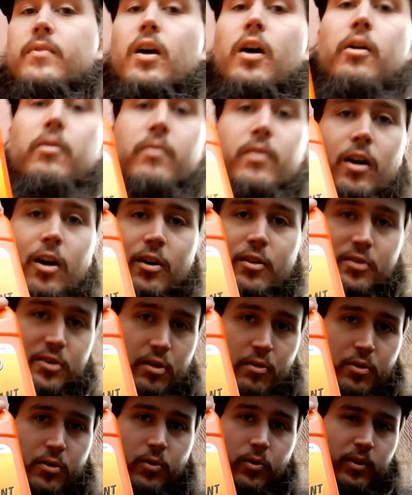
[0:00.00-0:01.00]
Oh,
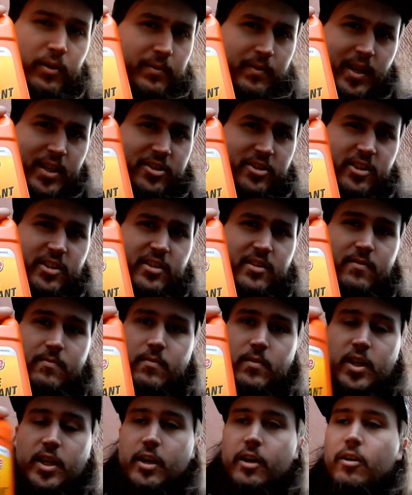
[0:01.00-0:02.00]
AutoZone coolant. It's just,
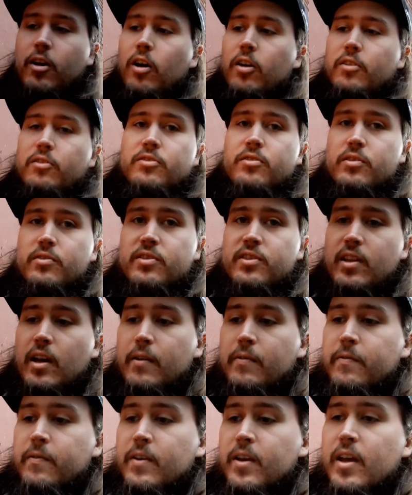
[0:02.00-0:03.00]
you know, AutoZone
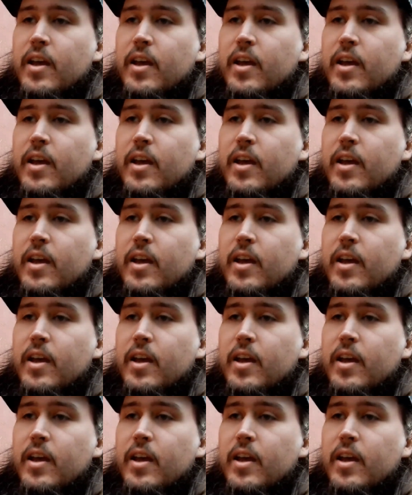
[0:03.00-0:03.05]
stuff.